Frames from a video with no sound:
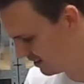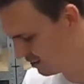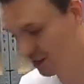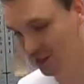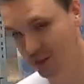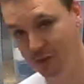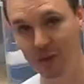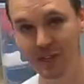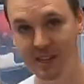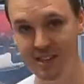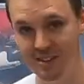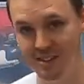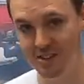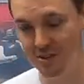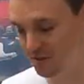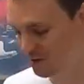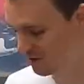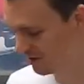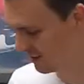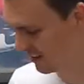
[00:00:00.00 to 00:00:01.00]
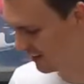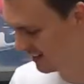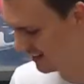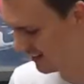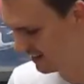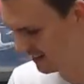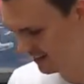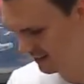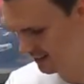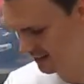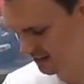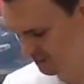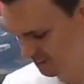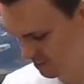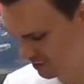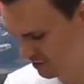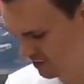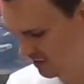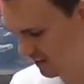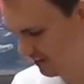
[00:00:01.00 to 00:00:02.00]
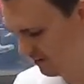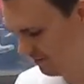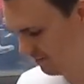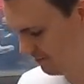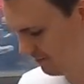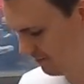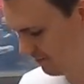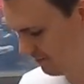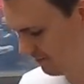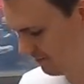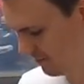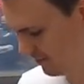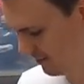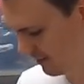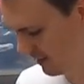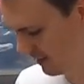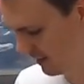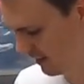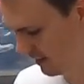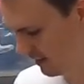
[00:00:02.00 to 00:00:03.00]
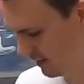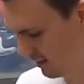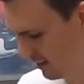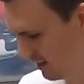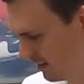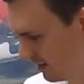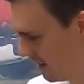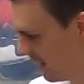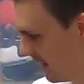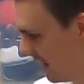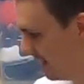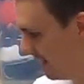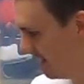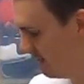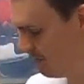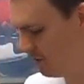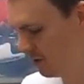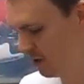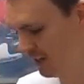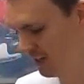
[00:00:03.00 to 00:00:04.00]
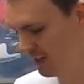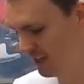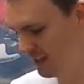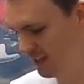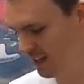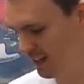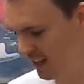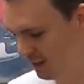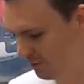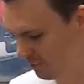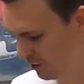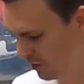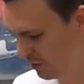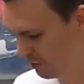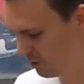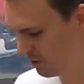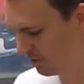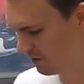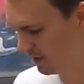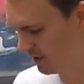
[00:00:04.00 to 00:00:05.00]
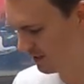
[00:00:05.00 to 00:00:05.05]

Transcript: On its way to you today. Put it down. And then put a envelope with